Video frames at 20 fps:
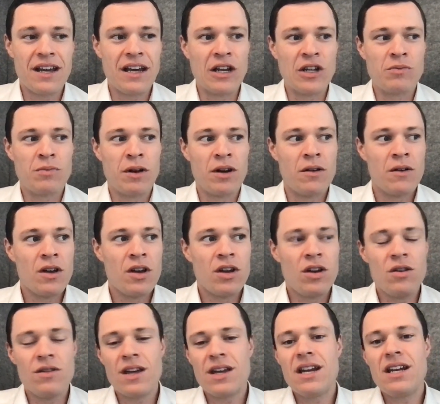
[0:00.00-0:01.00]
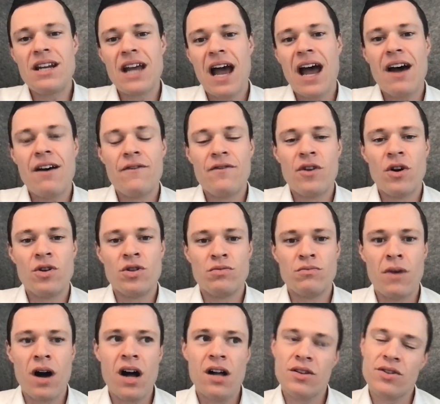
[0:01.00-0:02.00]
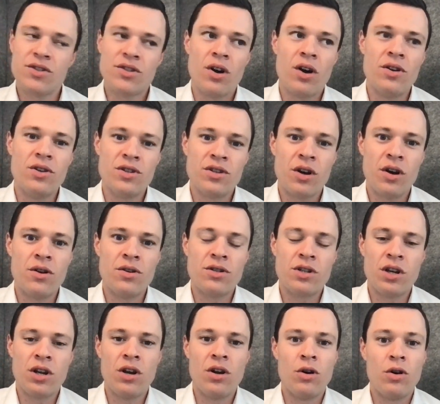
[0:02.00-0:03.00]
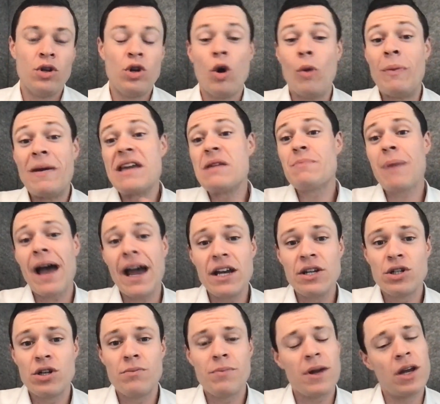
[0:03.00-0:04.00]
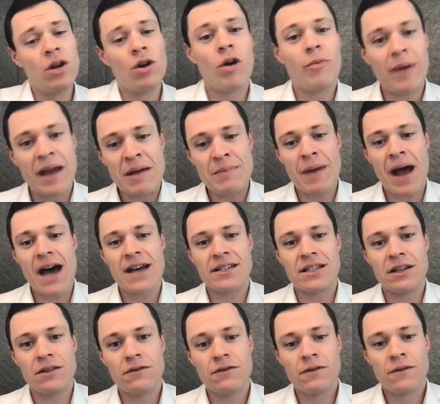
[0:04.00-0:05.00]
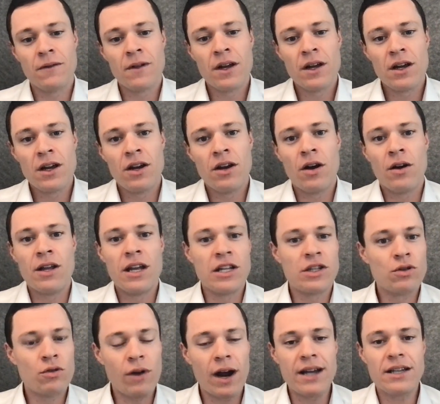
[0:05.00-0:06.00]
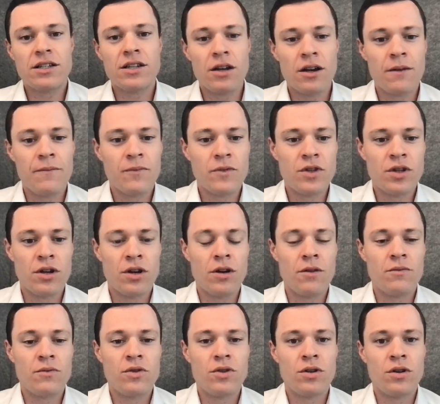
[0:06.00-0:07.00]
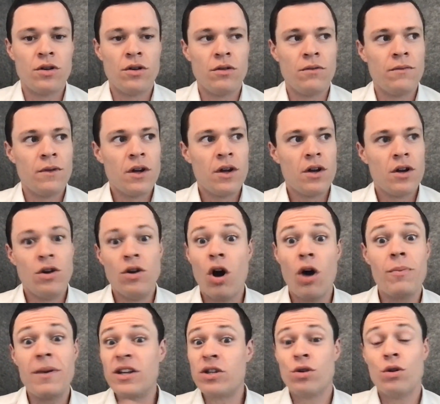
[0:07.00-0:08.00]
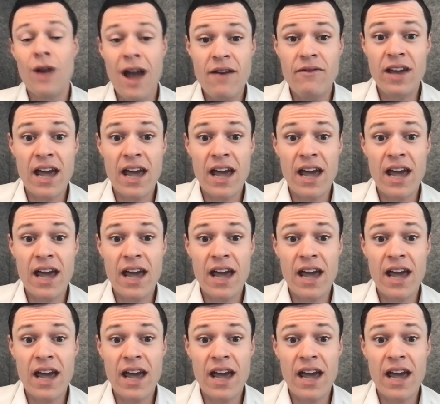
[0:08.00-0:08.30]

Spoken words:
of things. But you then need to have those milestones, so you're being patient, but you're not being passive. You know, it's great to not be too